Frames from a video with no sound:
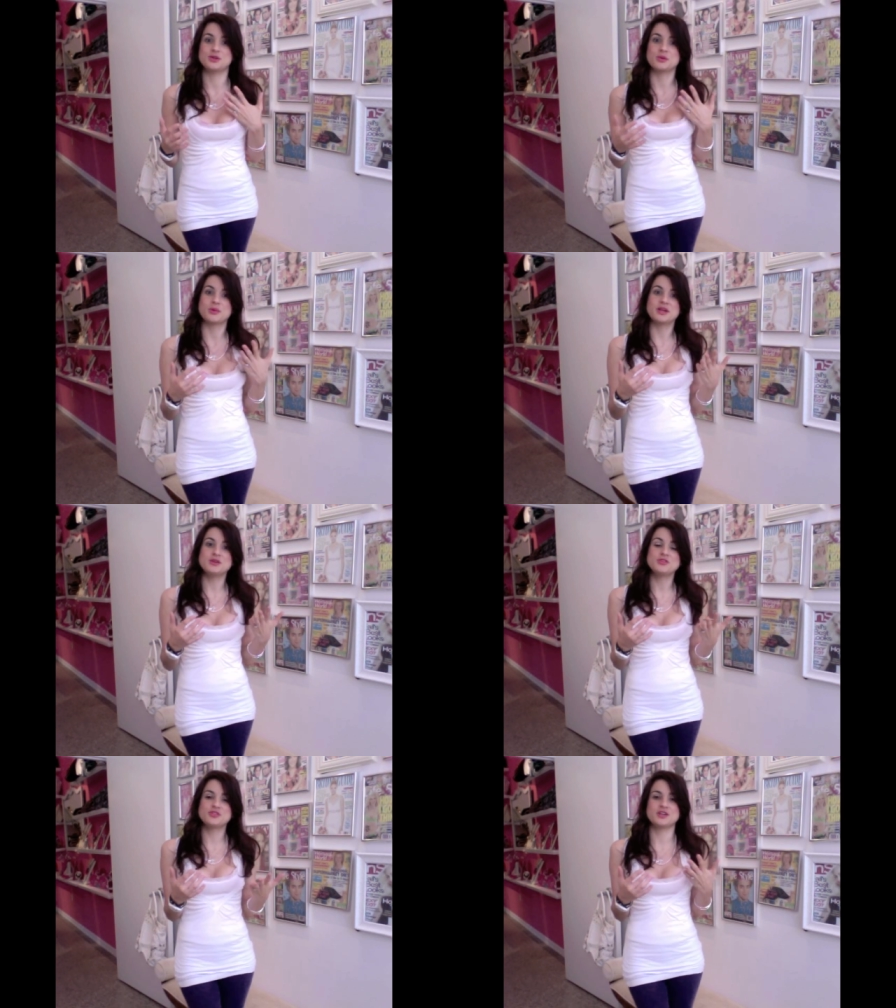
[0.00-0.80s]
It'll make
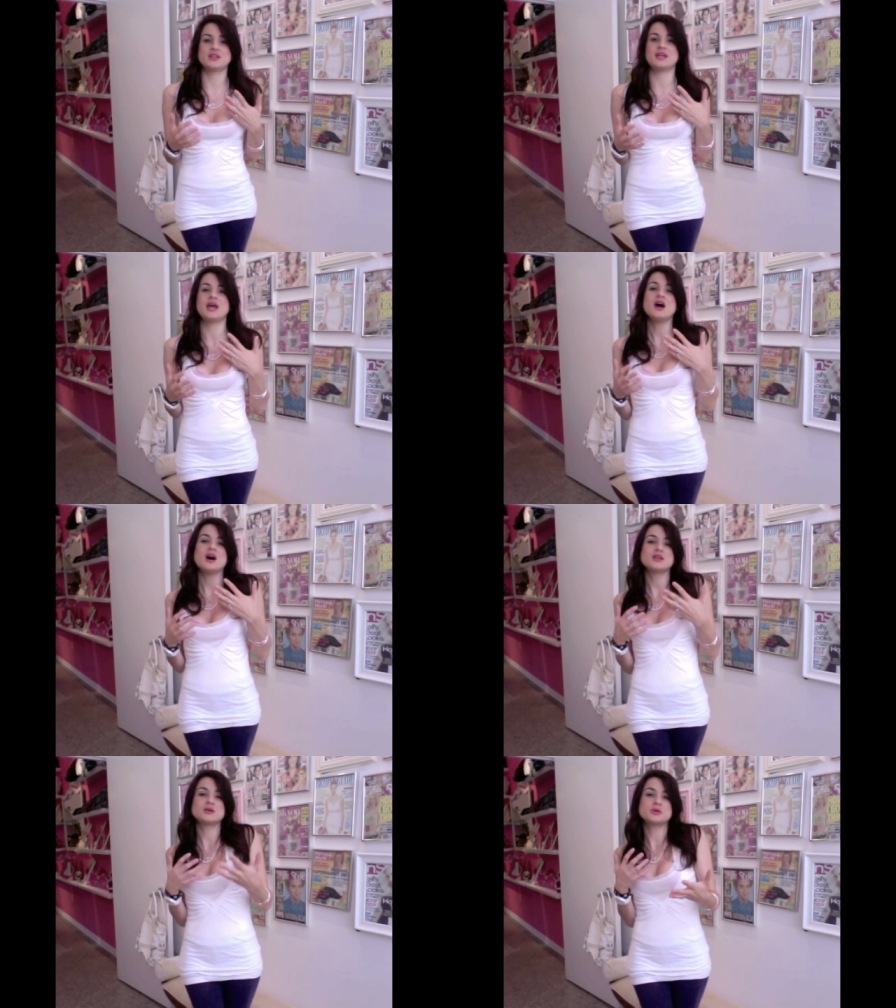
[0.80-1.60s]
you feel like
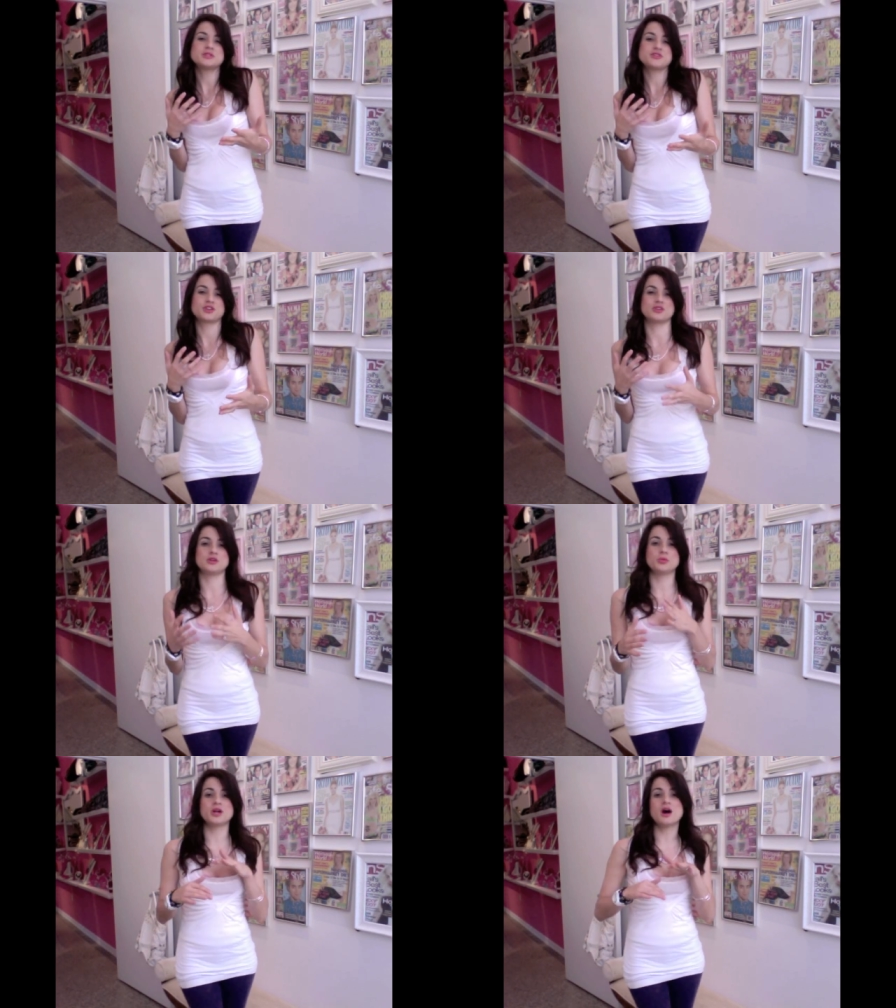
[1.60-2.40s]
a little bit different, a
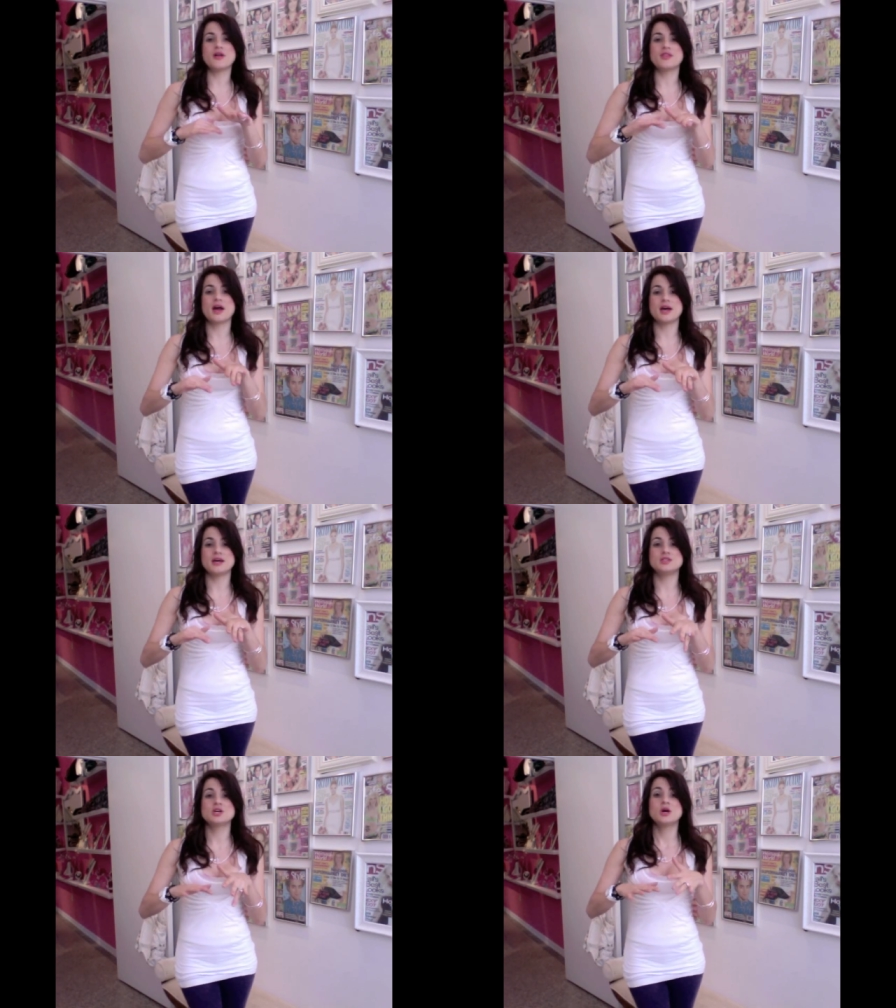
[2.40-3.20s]
little bit on the
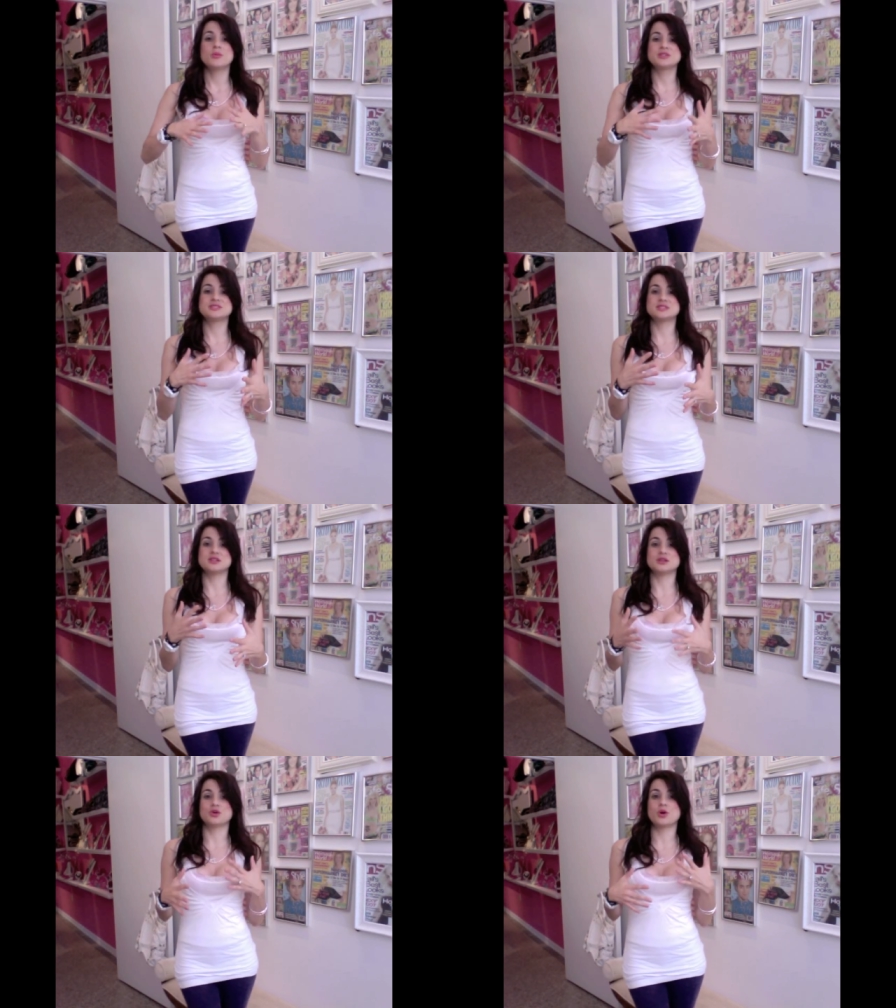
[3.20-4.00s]
edge, but
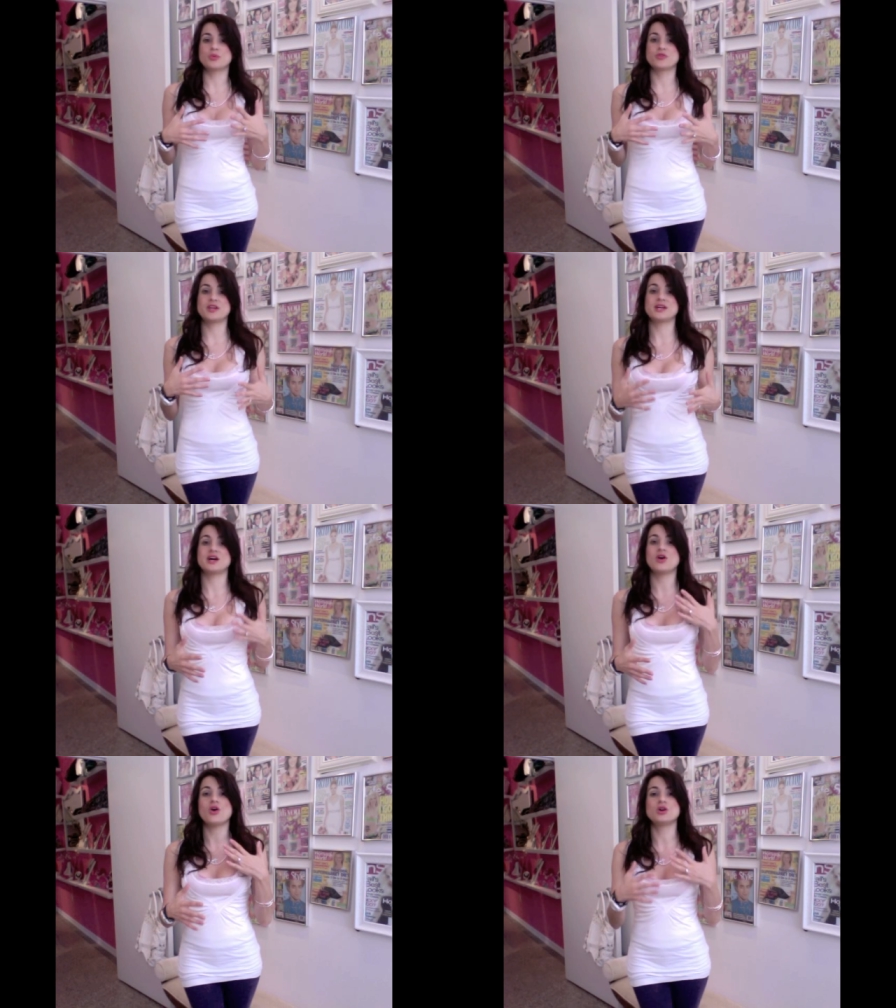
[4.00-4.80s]
still incorporating
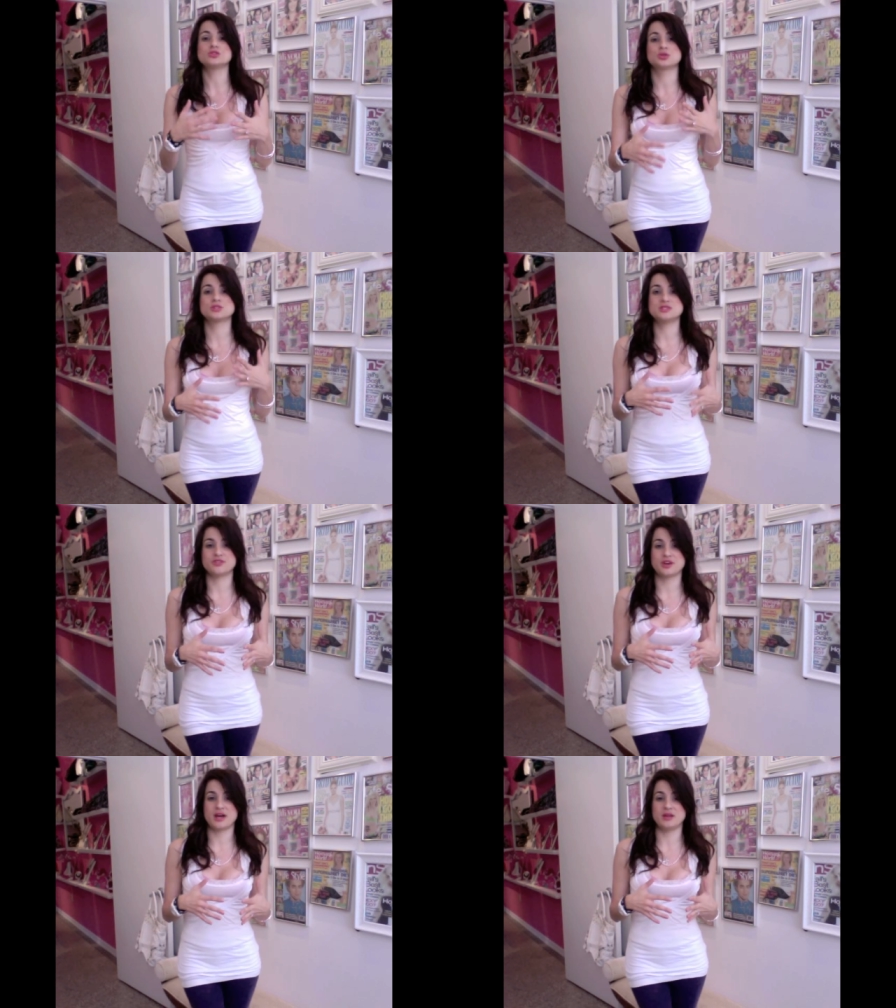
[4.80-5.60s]
all sorts of
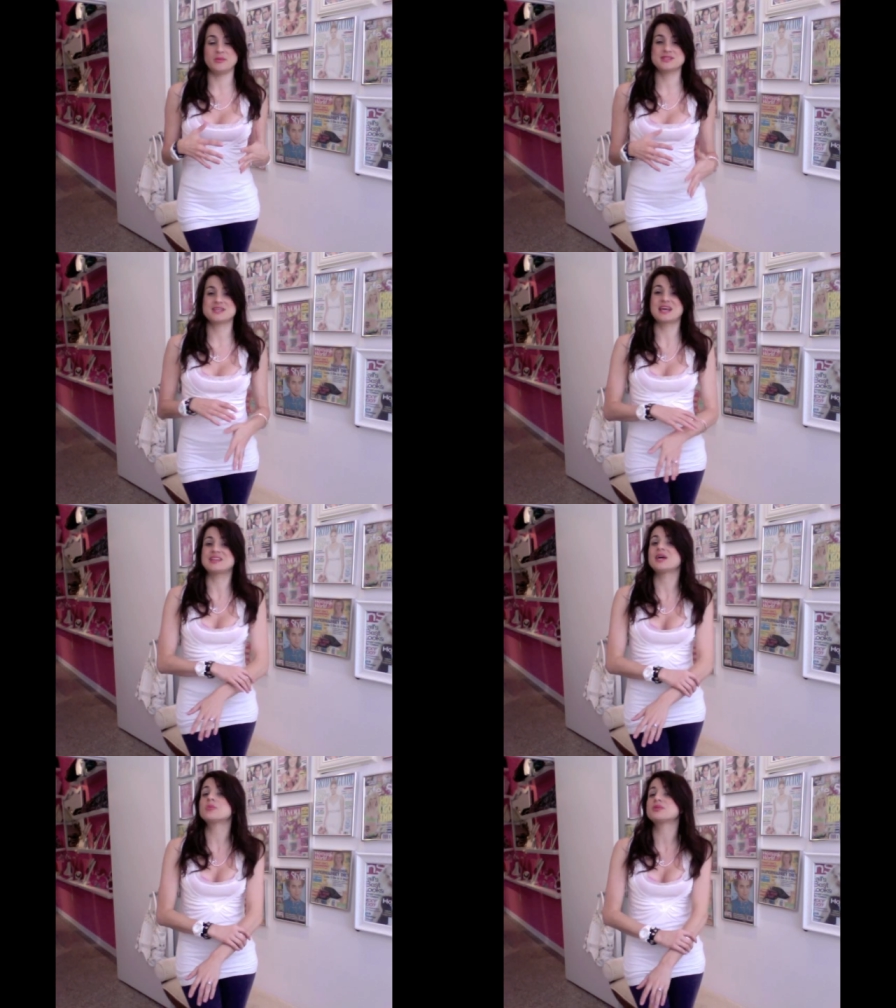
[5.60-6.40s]
different elements, and I
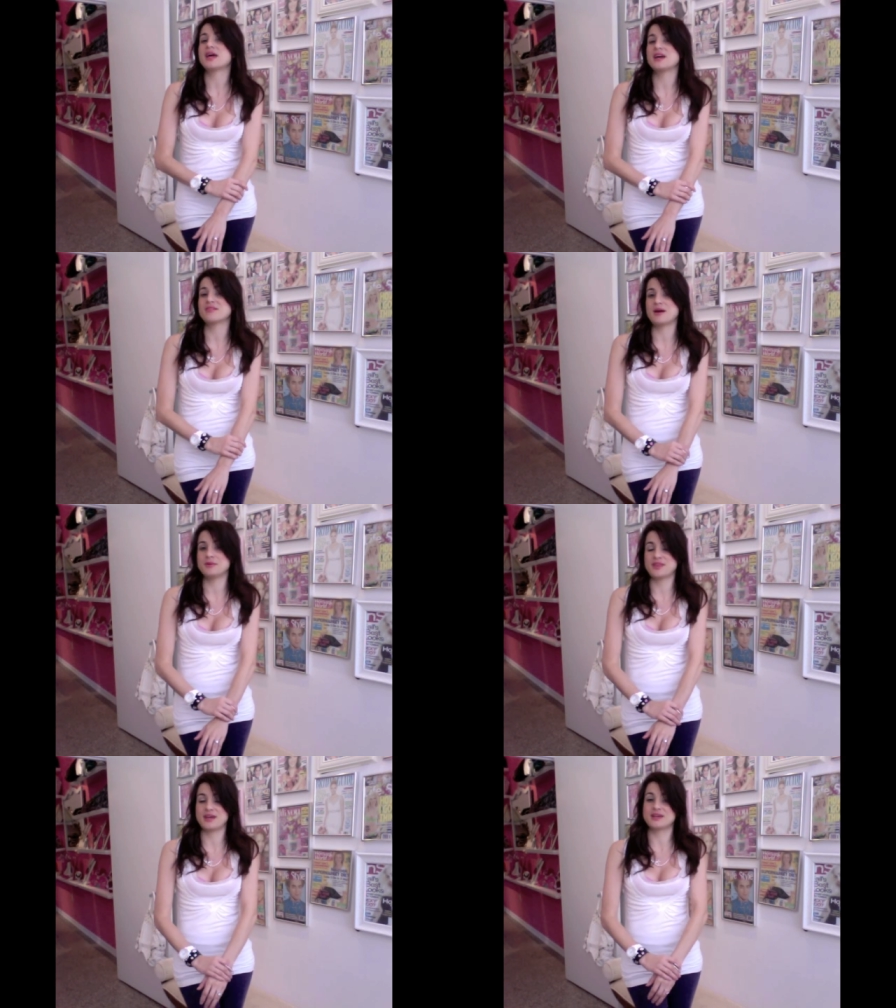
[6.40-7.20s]
like playing around
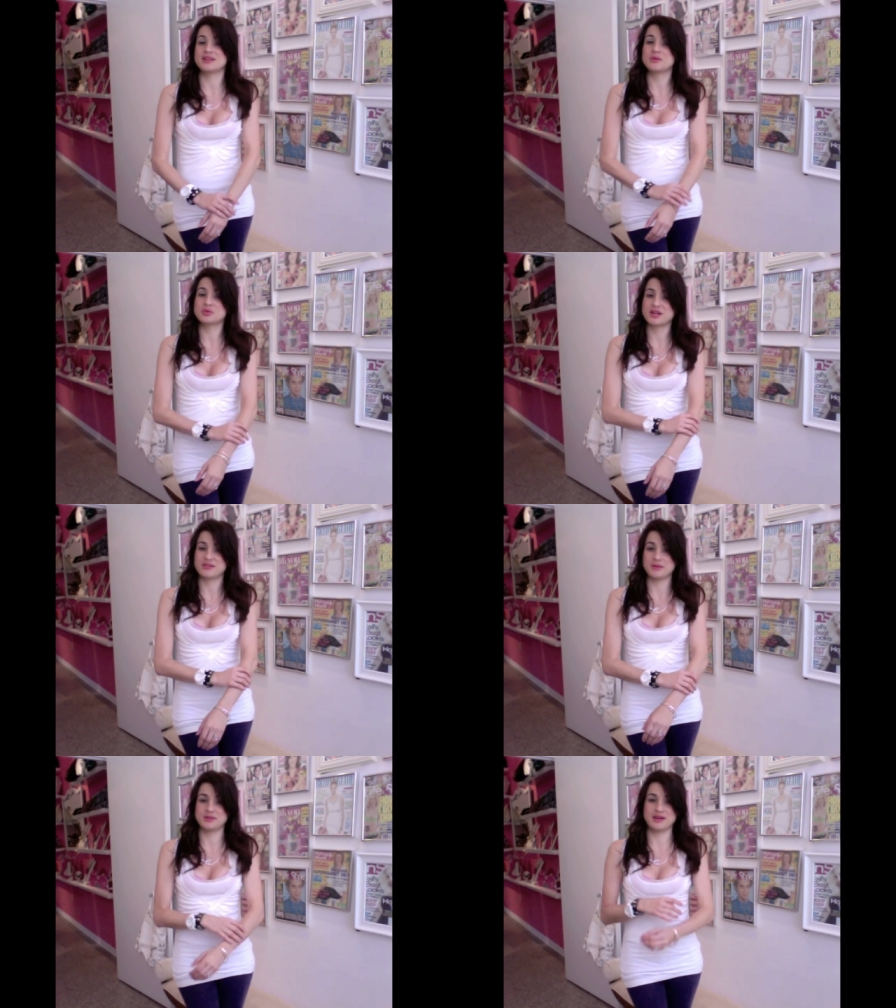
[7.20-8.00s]
with that. I like playing
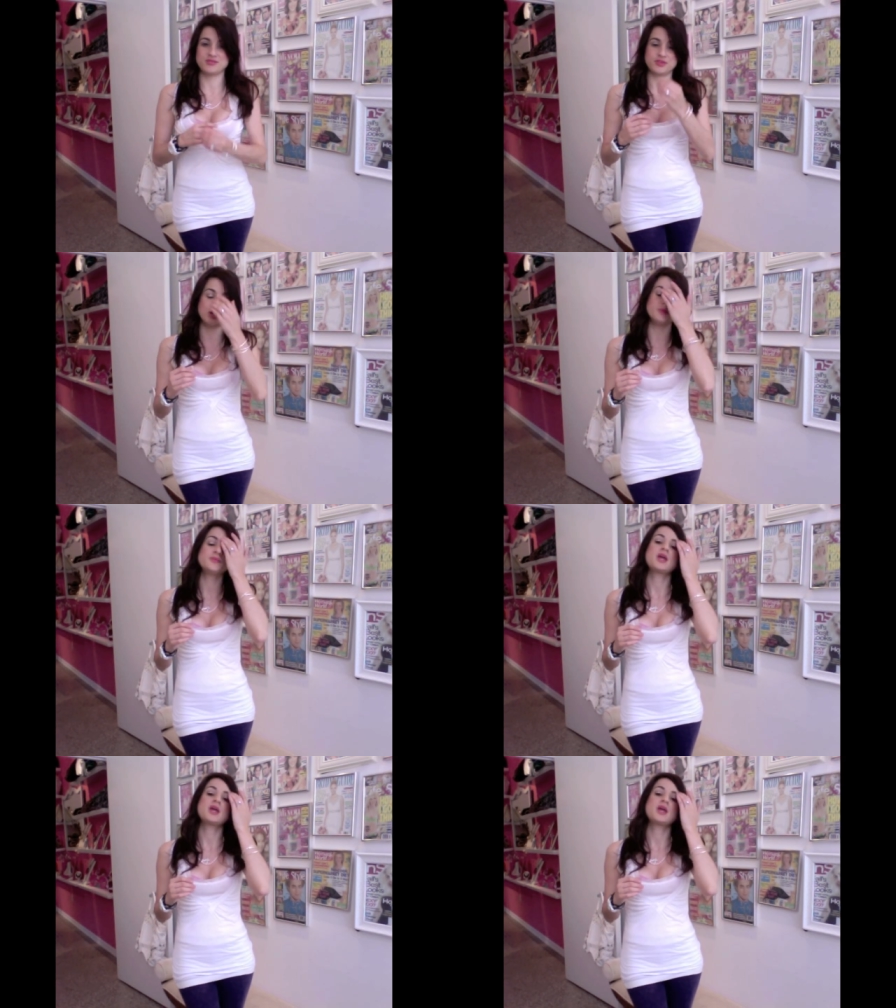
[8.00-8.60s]
around with that feel.